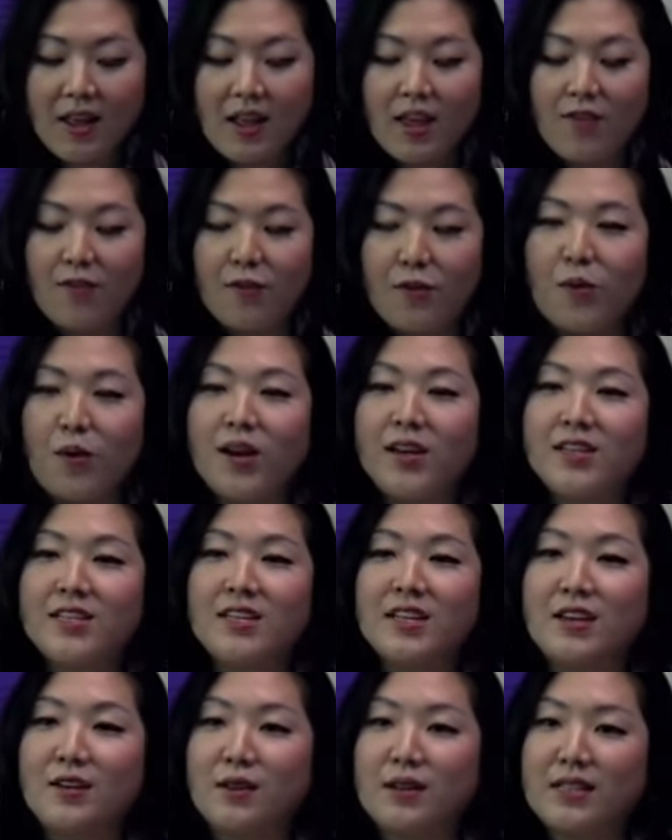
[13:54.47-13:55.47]
if you wanted
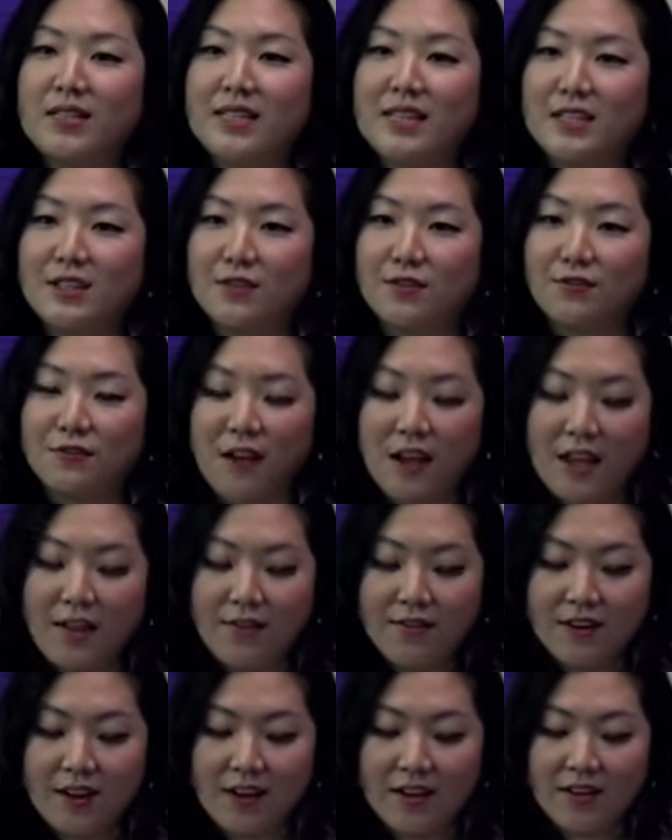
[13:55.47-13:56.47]
to increase that to
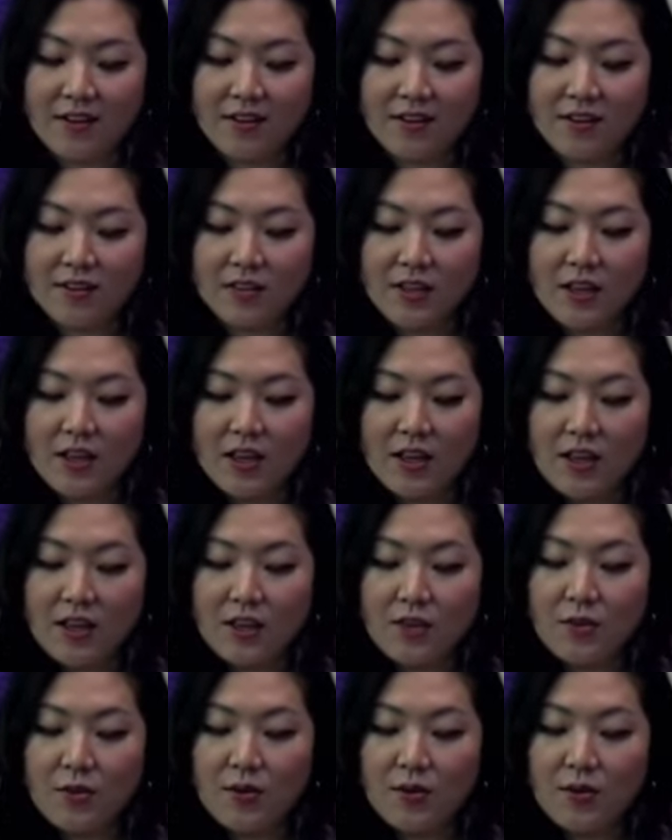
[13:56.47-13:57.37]
$5, you